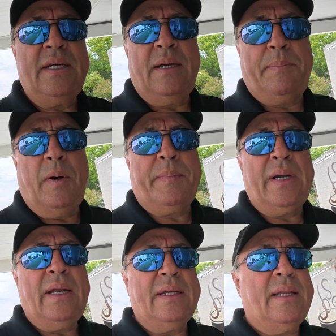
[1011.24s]
in a popper
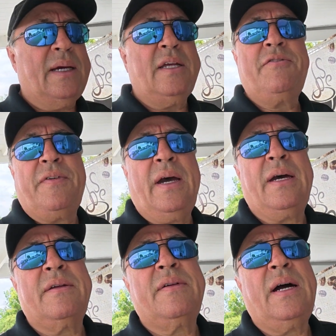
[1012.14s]
like that. It's
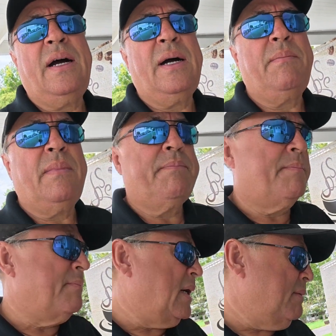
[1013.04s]
fast.
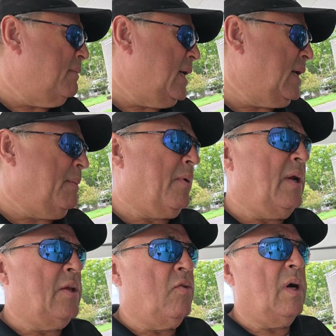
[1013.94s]
I can
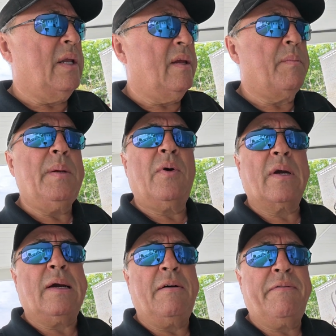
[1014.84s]
probably do a little bit more
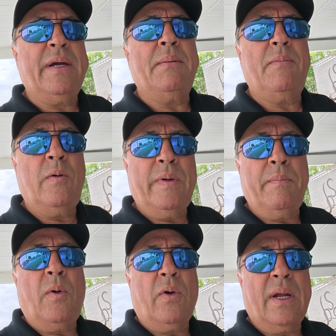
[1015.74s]
coffee and move it
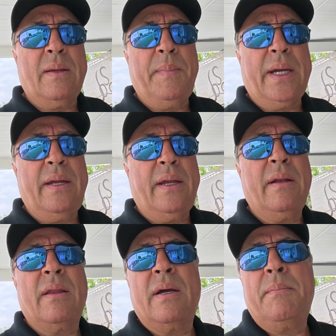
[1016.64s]
more at the beginning,
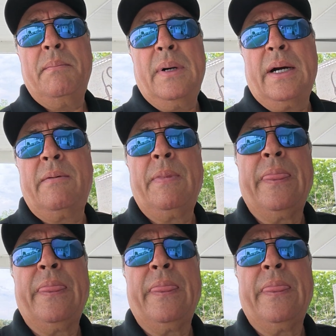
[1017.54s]
but